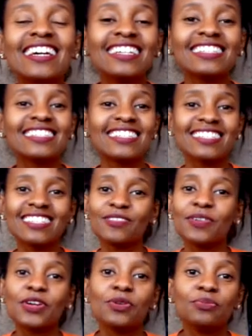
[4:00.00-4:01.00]
it's just the
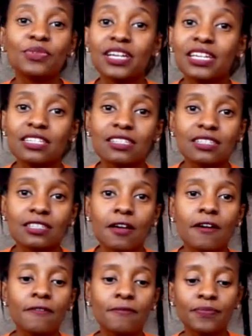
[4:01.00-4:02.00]
way your brain is.
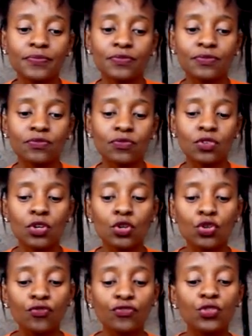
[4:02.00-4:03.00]

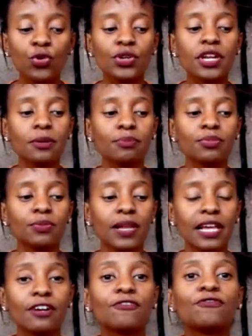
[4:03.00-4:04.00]
You've grown up,
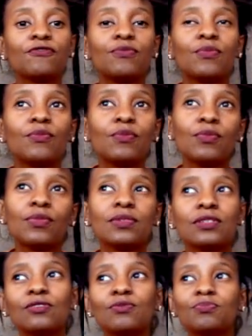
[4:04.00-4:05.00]
like
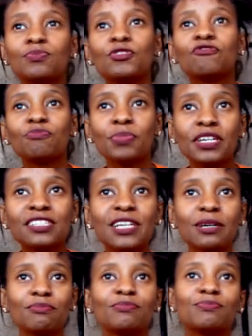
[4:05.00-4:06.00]
you've picked
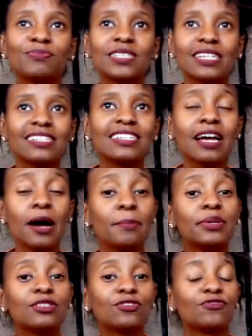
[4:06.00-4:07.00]
up certain
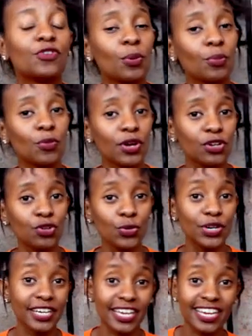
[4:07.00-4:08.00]
habits from when you were
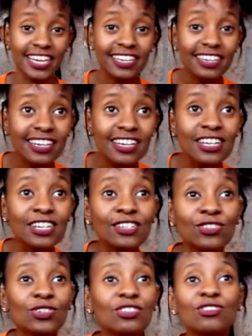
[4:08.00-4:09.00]
a kid.
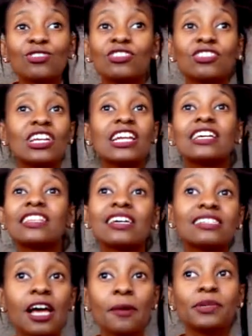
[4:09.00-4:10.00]
So it's not really, that
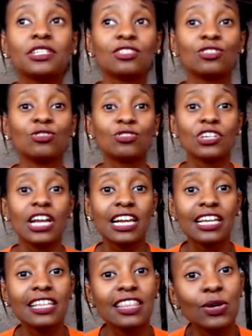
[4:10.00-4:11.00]
habit is not
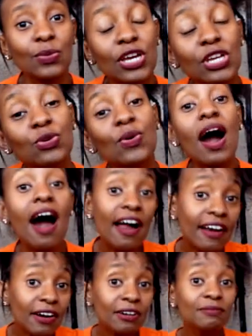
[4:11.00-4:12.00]
really the way you
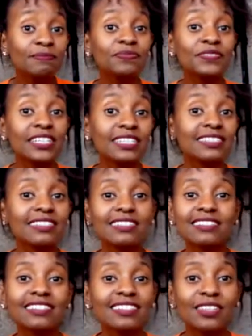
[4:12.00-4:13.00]
are, it's
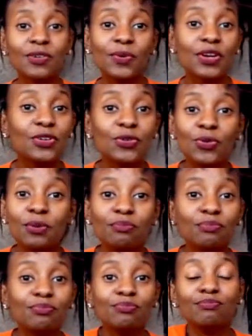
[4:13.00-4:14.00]
just the way you
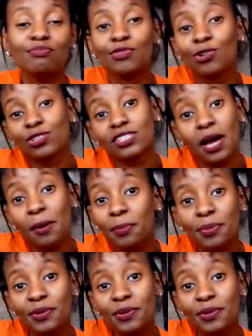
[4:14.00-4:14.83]
were brought up.